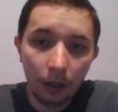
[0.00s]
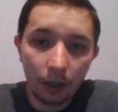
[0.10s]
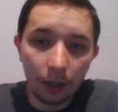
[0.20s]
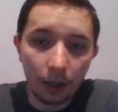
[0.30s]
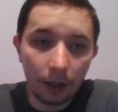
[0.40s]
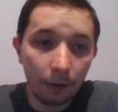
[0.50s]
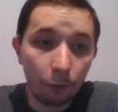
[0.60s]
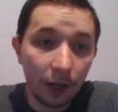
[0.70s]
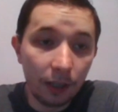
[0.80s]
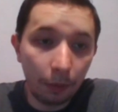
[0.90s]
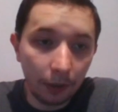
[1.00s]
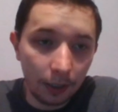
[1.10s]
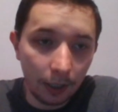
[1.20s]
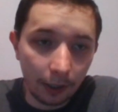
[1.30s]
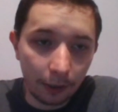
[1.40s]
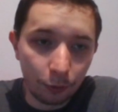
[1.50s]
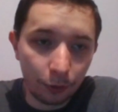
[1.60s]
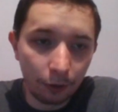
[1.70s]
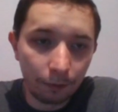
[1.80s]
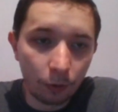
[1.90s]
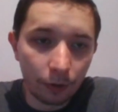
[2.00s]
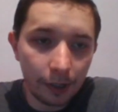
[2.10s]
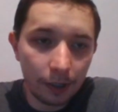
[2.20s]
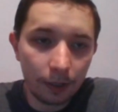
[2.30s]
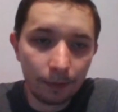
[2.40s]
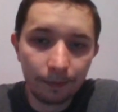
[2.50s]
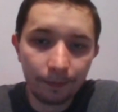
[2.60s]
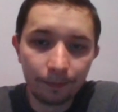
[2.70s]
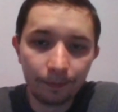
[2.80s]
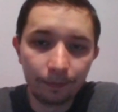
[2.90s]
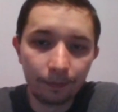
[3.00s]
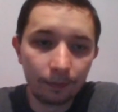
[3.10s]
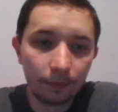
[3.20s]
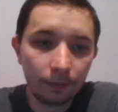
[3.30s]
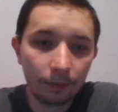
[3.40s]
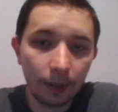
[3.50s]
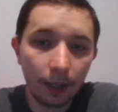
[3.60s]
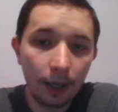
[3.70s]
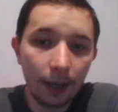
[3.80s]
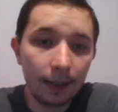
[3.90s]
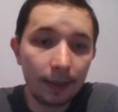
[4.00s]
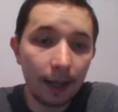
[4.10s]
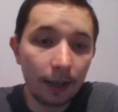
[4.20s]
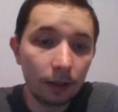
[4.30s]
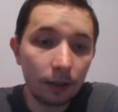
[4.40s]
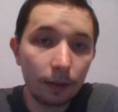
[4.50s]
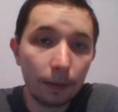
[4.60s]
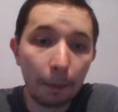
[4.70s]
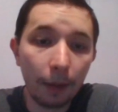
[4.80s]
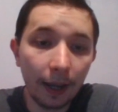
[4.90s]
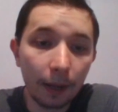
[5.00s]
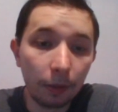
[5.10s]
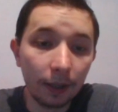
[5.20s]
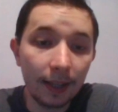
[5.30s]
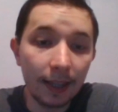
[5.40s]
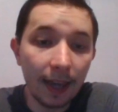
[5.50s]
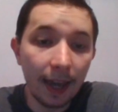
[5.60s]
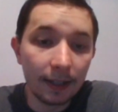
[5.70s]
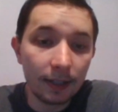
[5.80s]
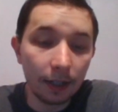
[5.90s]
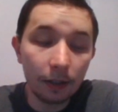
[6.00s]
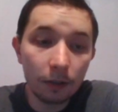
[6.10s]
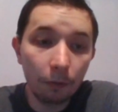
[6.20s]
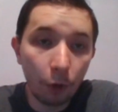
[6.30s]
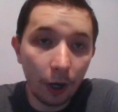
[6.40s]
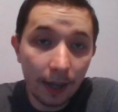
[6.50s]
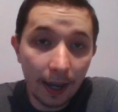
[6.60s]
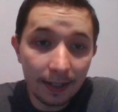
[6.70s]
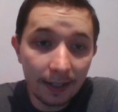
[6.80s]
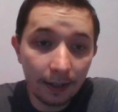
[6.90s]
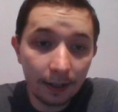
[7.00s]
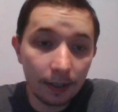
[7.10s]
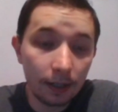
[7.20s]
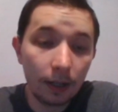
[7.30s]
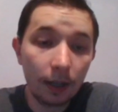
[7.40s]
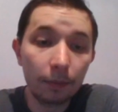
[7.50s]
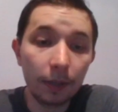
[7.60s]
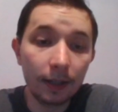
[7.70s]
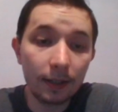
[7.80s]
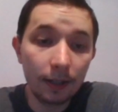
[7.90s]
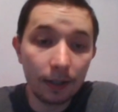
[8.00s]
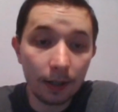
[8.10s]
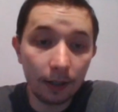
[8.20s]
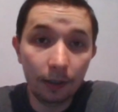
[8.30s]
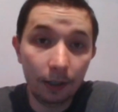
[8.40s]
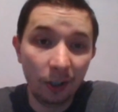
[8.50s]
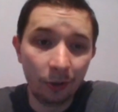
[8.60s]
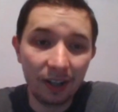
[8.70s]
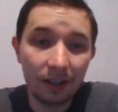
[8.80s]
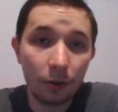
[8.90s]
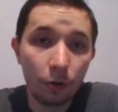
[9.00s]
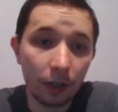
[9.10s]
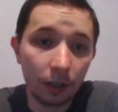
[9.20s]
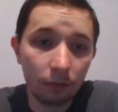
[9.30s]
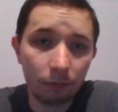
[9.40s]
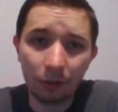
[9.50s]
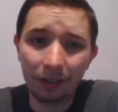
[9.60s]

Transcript: White played e3, of course, and then black played a6. Why a6? Because this knight here is annoying, so